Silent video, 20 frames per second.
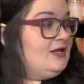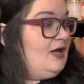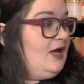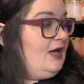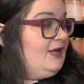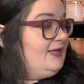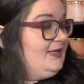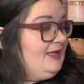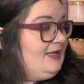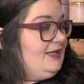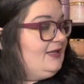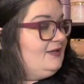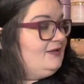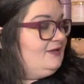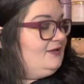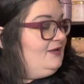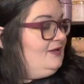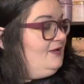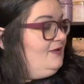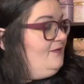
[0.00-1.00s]

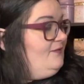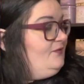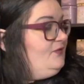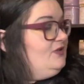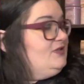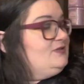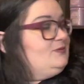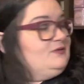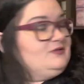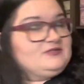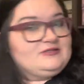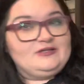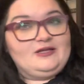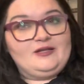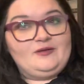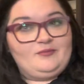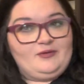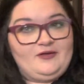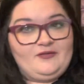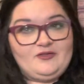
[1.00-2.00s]
Again, this was not
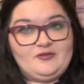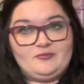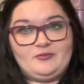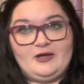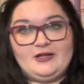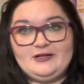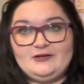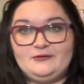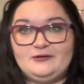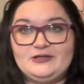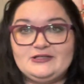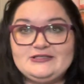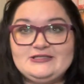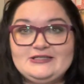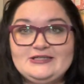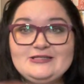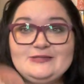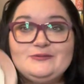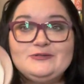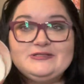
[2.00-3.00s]
on Bath and Body Works.
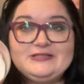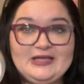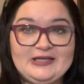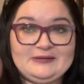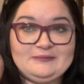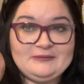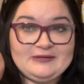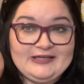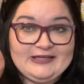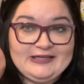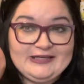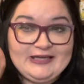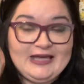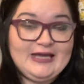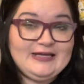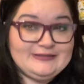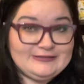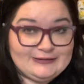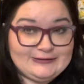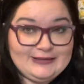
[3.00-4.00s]
This was on me.
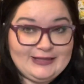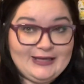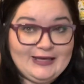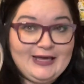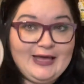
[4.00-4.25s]
I did that.